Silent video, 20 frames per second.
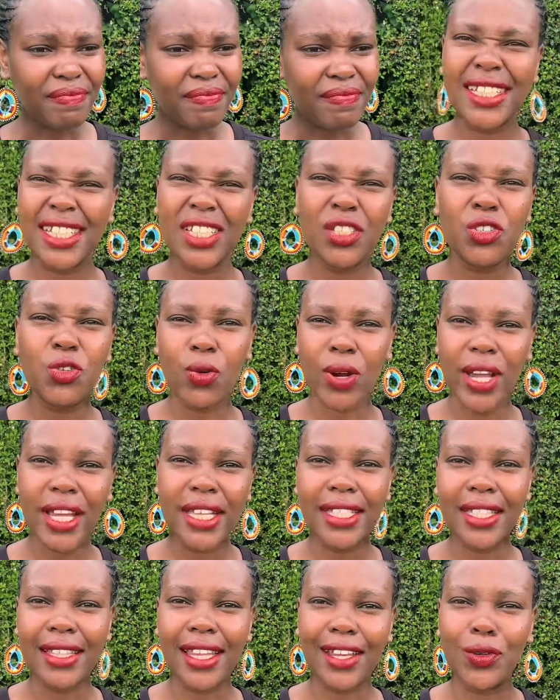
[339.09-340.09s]
Isn't it
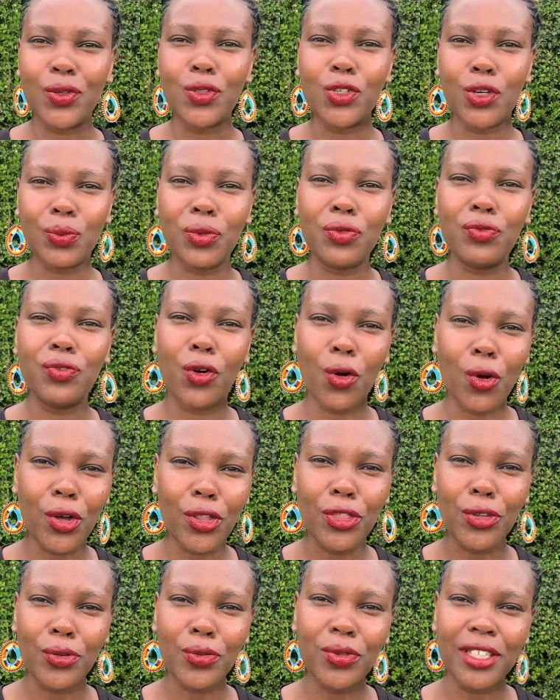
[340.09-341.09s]
crazy that on top of
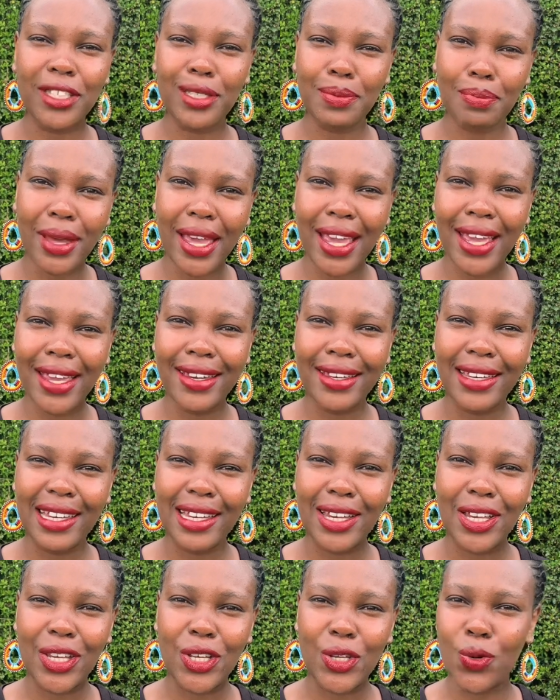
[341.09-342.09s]
going through this
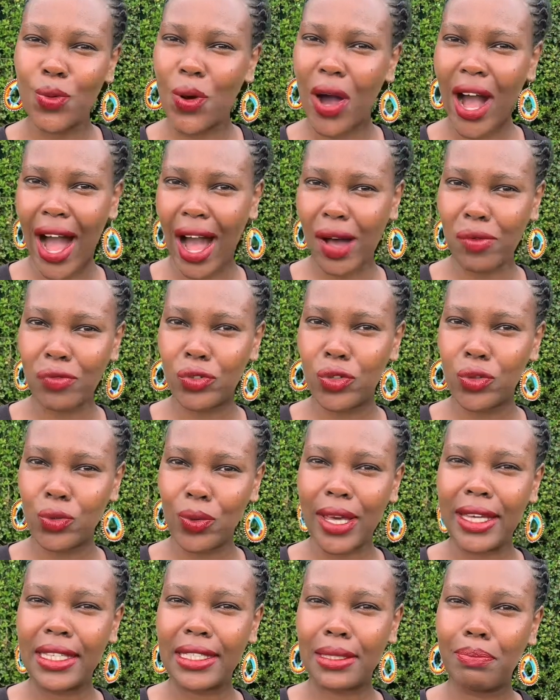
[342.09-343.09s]
pain, you have
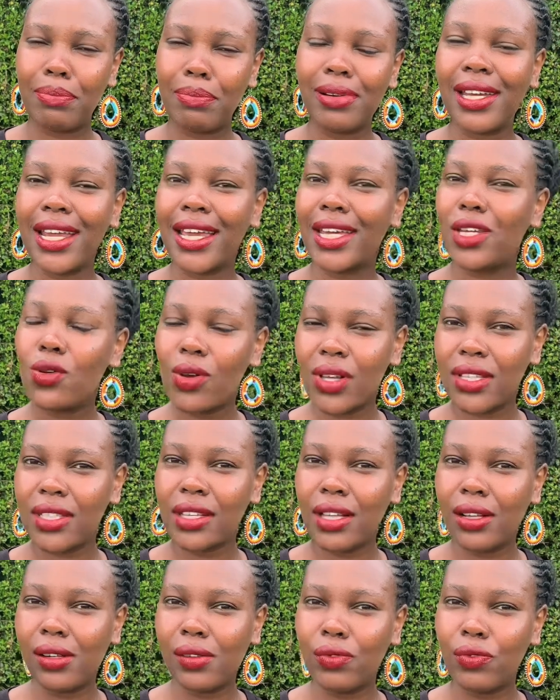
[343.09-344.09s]
to explain
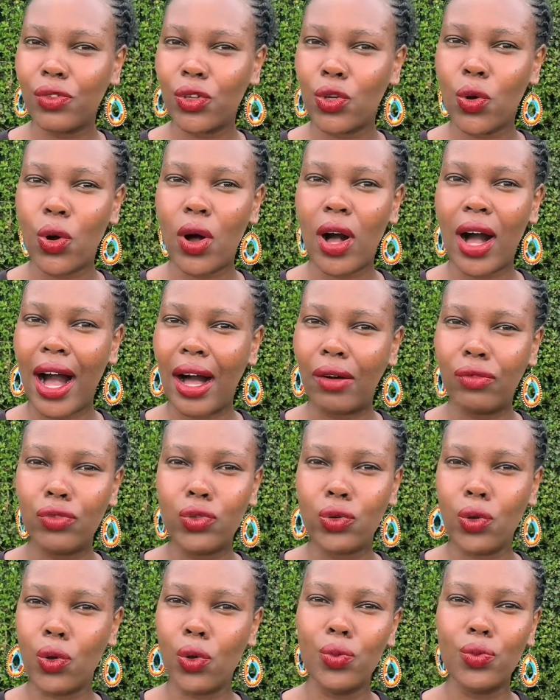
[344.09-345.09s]
yourself? You
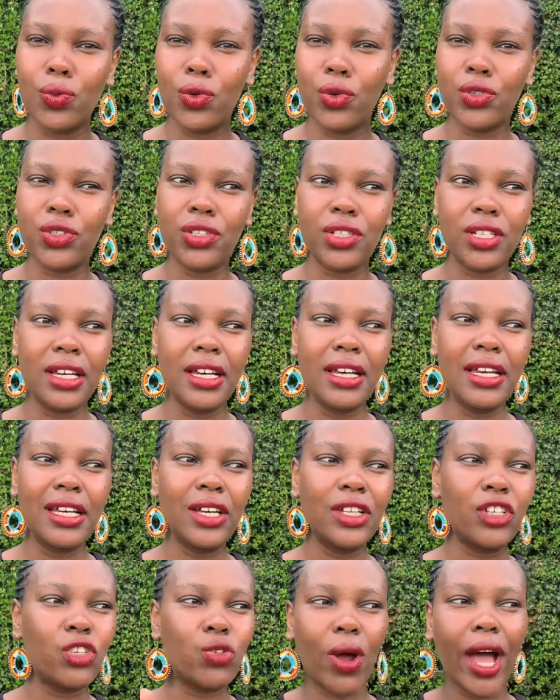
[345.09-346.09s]
have to almost
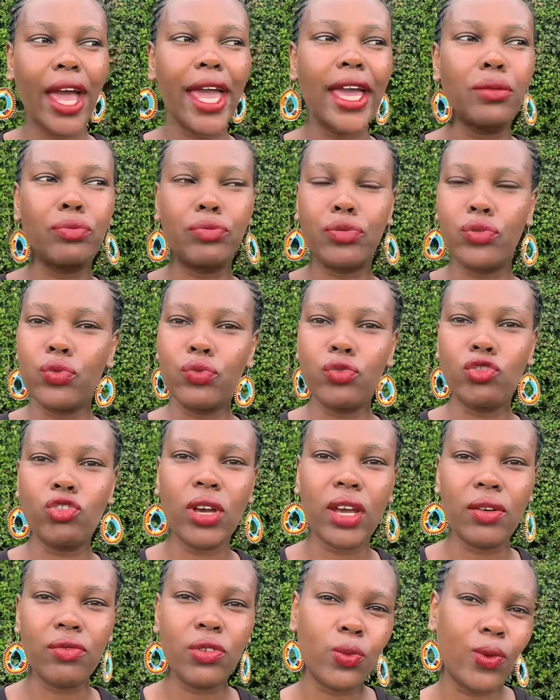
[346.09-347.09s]
try and prove
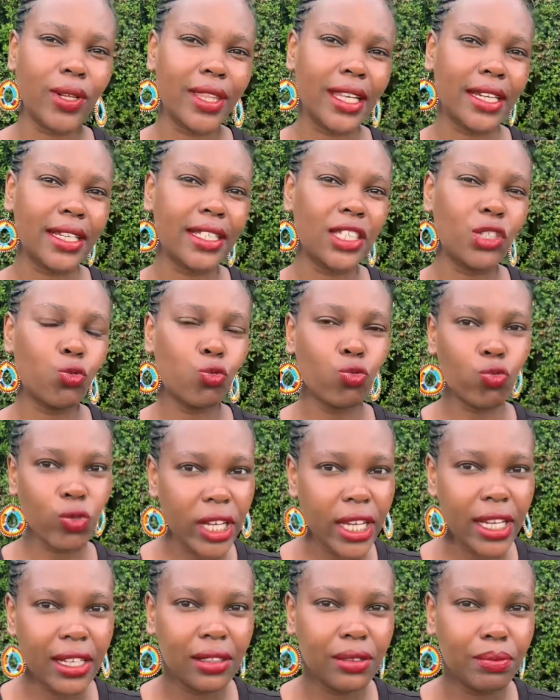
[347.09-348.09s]
to everyone that it's
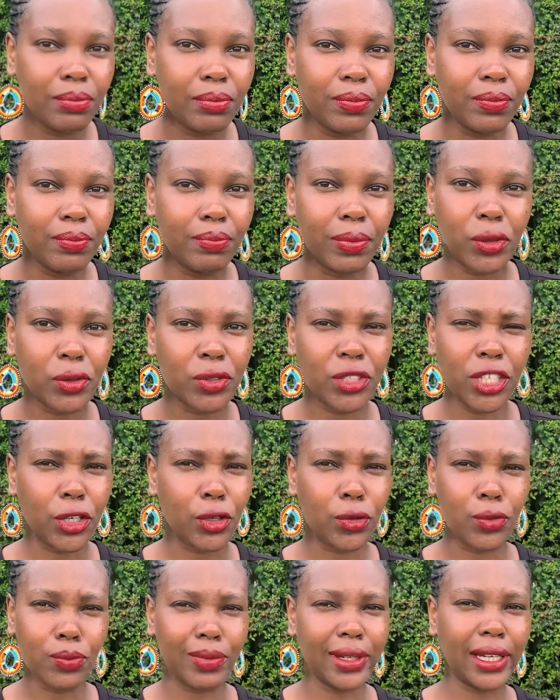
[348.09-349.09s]
real because
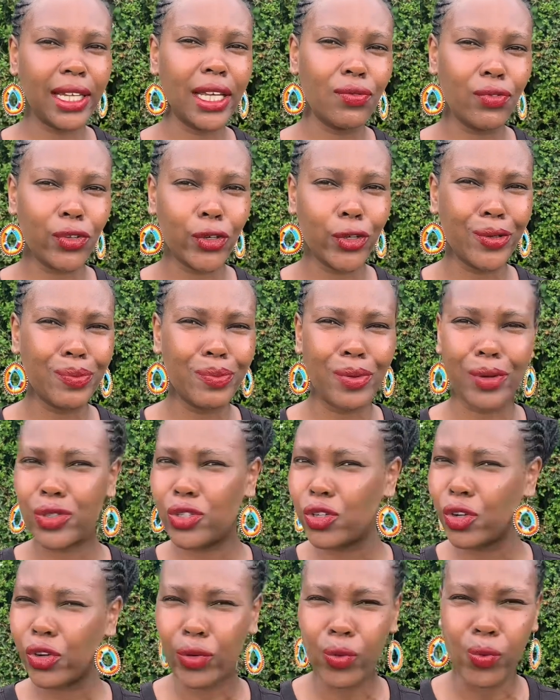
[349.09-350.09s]
they don't believe you
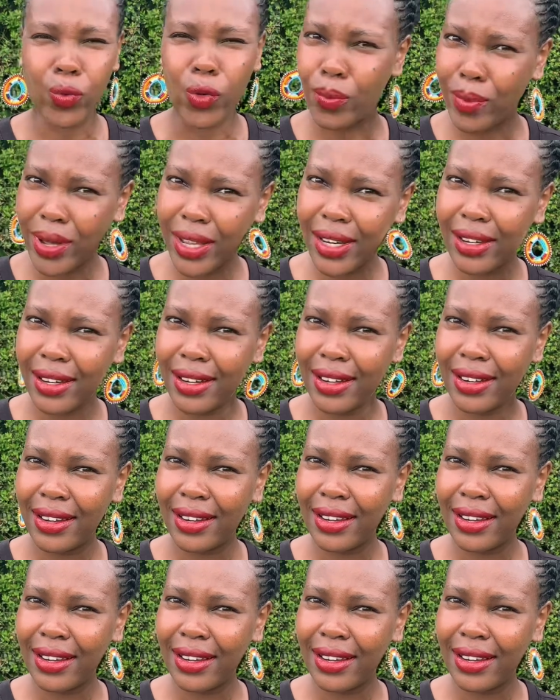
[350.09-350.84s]
because you're a woman.